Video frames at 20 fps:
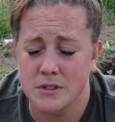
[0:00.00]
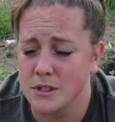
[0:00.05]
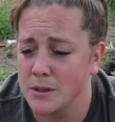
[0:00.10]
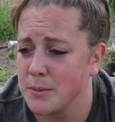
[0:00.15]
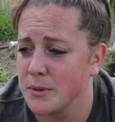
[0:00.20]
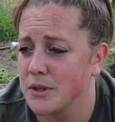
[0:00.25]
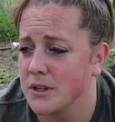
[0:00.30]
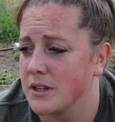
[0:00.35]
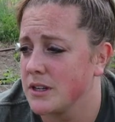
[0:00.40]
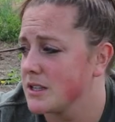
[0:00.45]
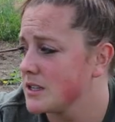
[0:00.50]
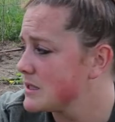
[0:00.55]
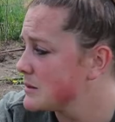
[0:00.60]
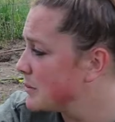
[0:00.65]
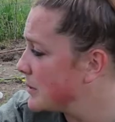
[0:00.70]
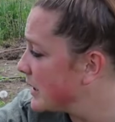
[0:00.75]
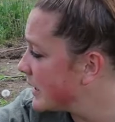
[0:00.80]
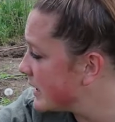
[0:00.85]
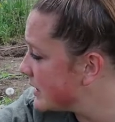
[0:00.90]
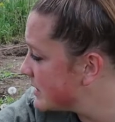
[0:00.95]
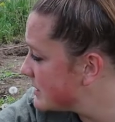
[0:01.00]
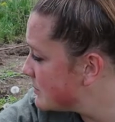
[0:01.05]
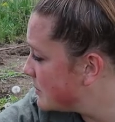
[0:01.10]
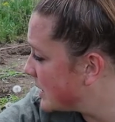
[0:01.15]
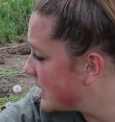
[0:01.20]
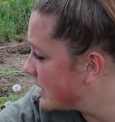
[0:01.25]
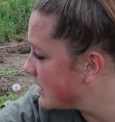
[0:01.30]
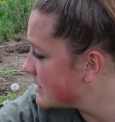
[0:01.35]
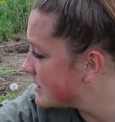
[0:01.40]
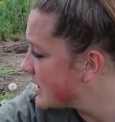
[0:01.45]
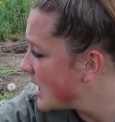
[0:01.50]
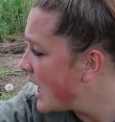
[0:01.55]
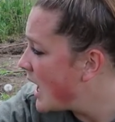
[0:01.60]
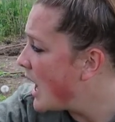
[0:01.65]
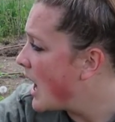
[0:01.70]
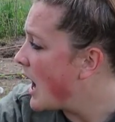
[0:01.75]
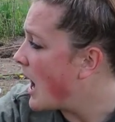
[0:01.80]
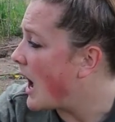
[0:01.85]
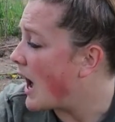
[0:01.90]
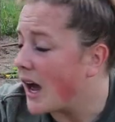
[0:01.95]
to put in its place, because
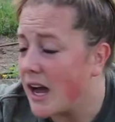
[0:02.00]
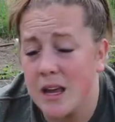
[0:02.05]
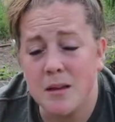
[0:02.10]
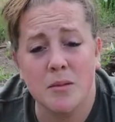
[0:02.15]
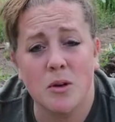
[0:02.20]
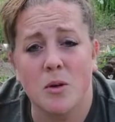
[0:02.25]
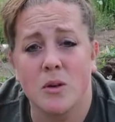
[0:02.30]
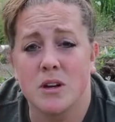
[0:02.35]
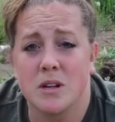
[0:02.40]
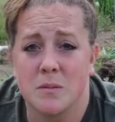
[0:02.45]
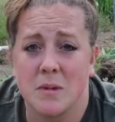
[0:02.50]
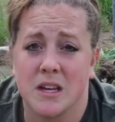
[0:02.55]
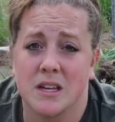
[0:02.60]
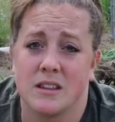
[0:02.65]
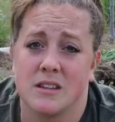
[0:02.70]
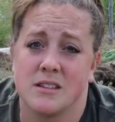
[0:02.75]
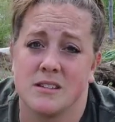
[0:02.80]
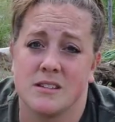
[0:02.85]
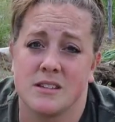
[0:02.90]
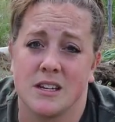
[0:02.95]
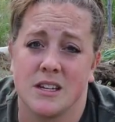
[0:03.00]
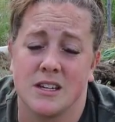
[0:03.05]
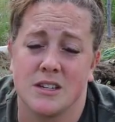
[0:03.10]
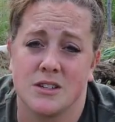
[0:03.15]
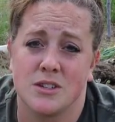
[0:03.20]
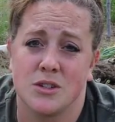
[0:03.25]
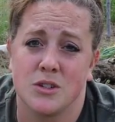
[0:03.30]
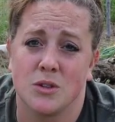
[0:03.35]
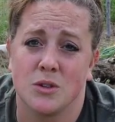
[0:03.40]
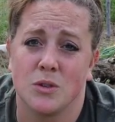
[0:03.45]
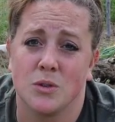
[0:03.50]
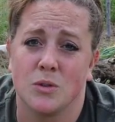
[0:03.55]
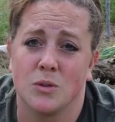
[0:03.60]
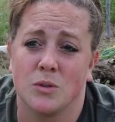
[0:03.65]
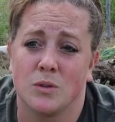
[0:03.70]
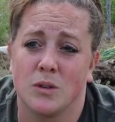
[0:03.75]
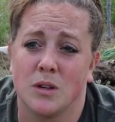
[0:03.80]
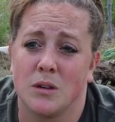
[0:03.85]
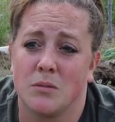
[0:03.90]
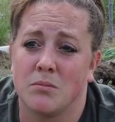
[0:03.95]
I am going to make this
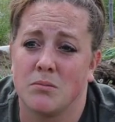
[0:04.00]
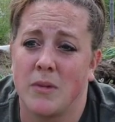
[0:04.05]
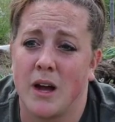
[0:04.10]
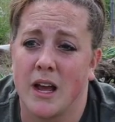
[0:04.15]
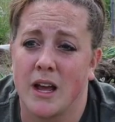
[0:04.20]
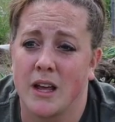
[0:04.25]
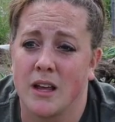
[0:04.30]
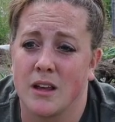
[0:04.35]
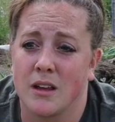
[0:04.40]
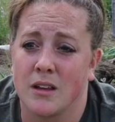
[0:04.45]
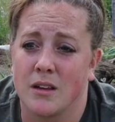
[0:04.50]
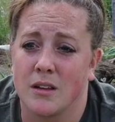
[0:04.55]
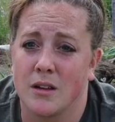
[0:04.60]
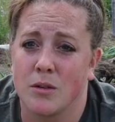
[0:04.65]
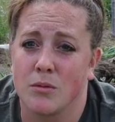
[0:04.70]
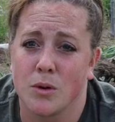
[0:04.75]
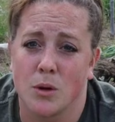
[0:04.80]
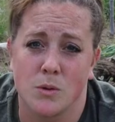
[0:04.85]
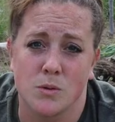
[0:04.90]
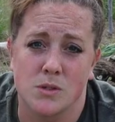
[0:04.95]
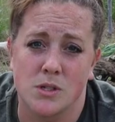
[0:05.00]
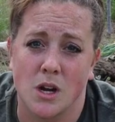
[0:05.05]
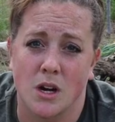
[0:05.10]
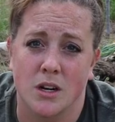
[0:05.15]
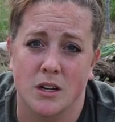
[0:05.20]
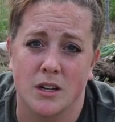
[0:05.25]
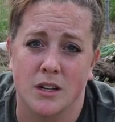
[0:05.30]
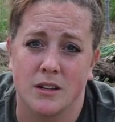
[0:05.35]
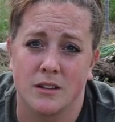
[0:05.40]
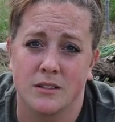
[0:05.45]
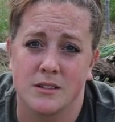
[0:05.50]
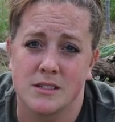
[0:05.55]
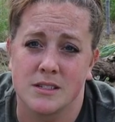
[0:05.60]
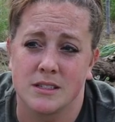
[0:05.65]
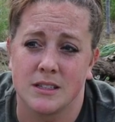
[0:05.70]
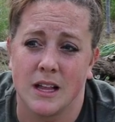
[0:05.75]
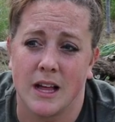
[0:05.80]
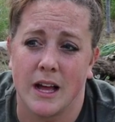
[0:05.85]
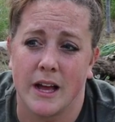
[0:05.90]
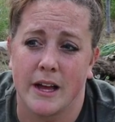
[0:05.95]
into my rose garden
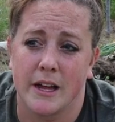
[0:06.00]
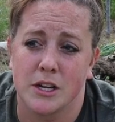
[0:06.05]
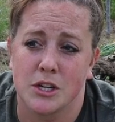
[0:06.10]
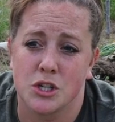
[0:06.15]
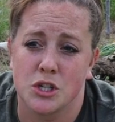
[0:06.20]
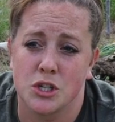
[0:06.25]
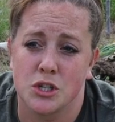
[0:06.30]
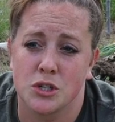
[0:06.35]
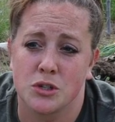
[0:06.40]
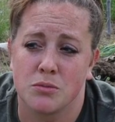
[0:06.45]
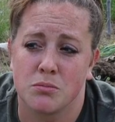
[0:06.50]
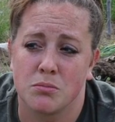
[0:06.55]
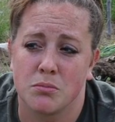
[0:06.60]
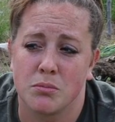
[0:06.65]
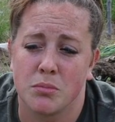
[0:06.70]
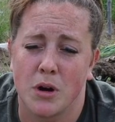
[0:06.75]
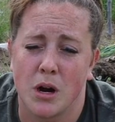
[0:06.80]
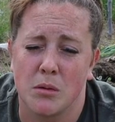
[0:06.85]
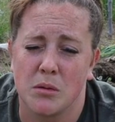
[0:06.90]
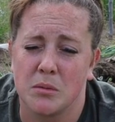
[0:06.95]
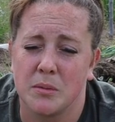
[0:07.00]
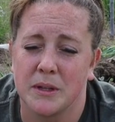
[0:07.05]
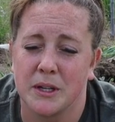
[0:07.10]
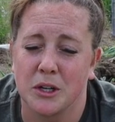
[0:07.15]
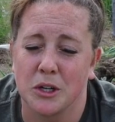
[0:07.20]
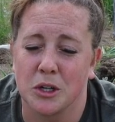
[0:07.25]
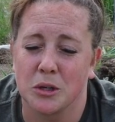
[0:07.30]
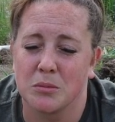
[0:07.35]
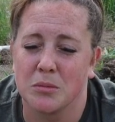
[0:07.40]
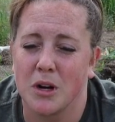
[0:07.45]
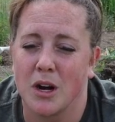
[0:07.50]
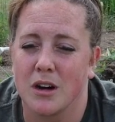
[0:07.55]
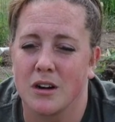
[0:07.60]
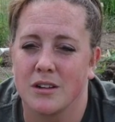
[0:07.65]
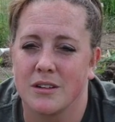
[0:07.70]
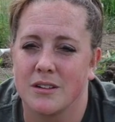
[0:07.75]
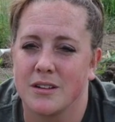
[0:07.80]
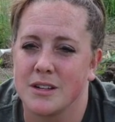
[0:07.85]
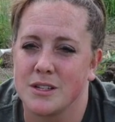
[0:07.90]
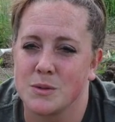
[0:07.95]
slash probably herb
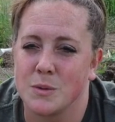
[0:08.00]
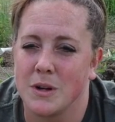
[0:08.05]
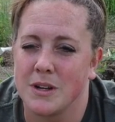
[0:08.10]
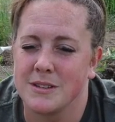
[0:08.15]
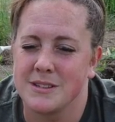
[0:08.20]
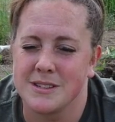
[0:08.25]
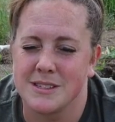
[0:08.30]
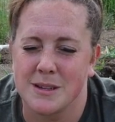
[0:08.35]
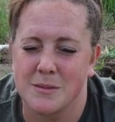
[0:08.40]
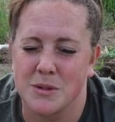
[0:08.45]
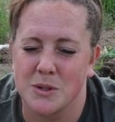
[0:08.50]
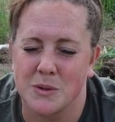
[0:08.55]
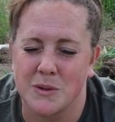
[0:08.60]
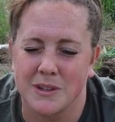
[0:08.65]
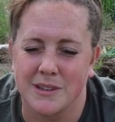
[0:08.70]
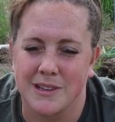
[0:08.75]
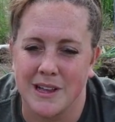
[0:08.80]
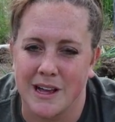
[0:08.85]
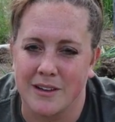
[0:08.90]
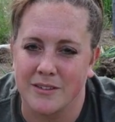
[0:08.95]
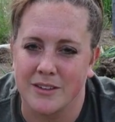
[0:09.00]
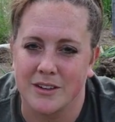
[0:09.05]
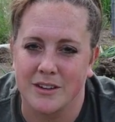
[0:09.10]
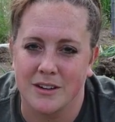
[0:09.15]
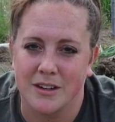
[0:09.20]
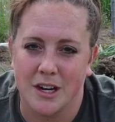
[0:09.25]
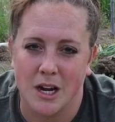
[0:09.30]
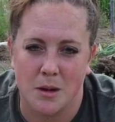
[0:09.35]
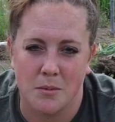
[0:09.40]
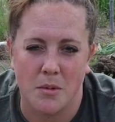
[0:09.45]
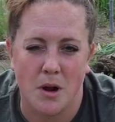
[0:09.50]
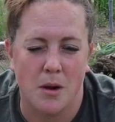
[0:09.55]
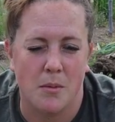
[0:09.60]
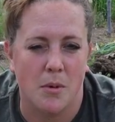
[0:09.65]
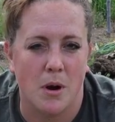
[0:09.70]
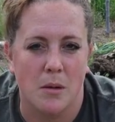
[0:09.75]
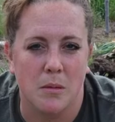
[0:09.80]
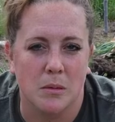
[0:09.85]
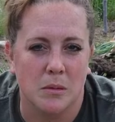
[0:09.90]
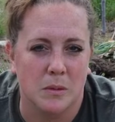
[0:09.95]
garden as well. Since I'm doing lavender, I
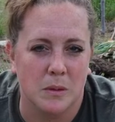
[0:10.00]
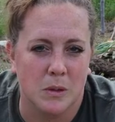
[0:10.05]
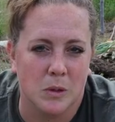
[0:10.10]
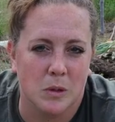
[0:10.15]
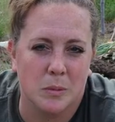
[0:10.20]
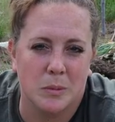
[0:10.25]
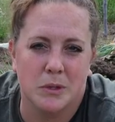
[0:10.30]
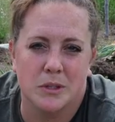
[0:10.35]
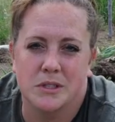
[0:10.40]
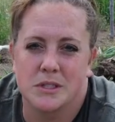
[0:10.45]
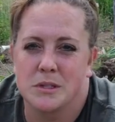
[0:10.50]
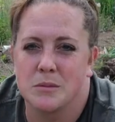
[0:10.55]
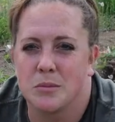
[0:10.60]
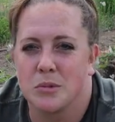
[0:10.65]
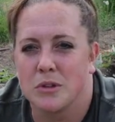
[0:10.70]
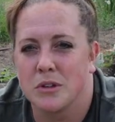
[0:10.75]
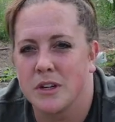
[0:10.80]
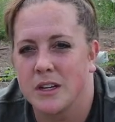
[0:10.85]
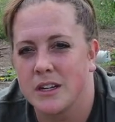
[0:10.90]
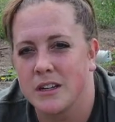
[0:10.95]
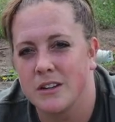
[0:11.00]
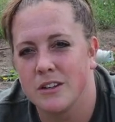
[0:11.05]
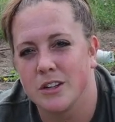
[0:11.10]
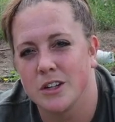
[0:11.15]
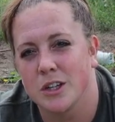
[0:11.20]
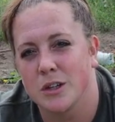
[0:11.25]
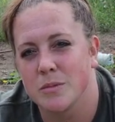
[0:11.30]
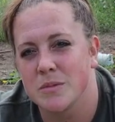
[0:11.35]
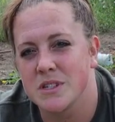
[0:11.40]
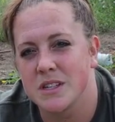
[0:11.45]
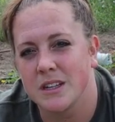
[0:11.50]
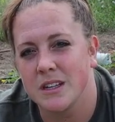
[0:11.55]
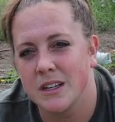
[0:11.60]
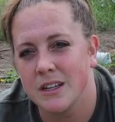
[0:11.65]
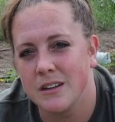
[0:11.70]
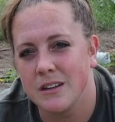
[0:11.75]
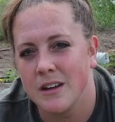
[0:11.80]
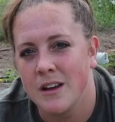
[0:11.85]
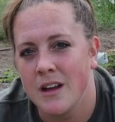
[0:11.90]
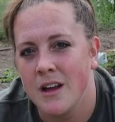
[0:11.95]
probably will put some perennial herbs in it.